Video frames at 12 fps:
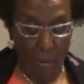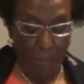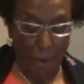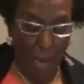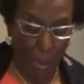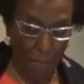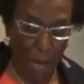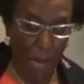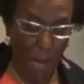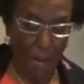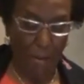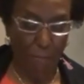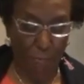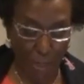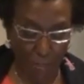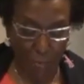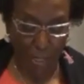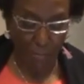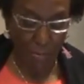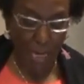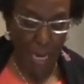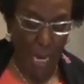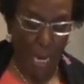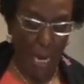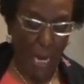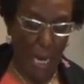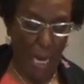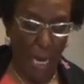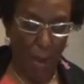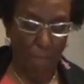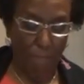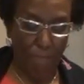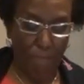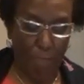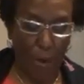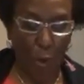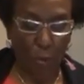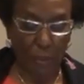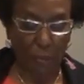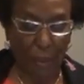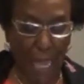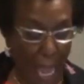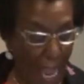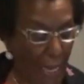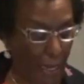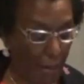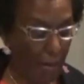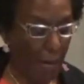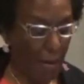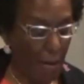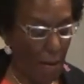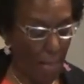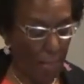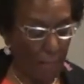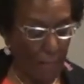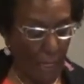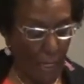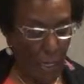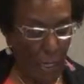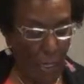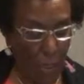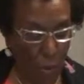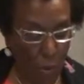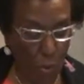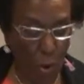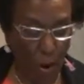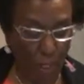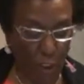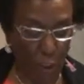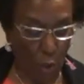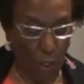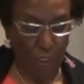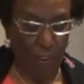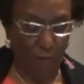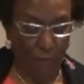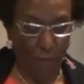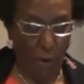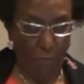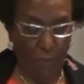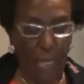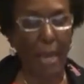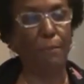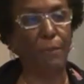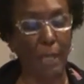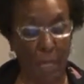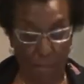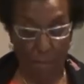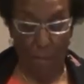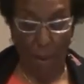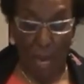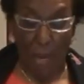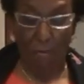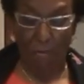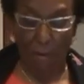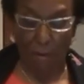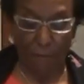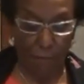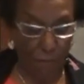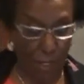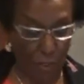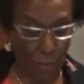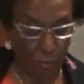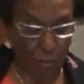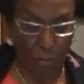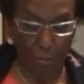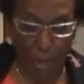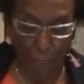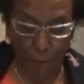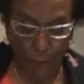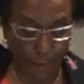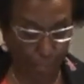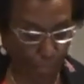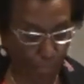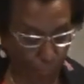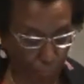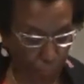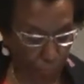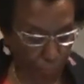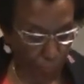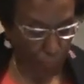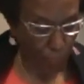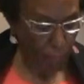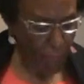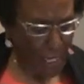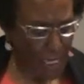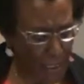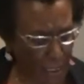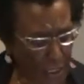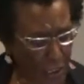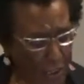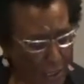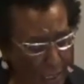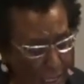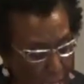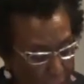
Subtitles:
by my brethren, post-black, who are exhausted from camping at the bottom of the racial mountain. Additionally,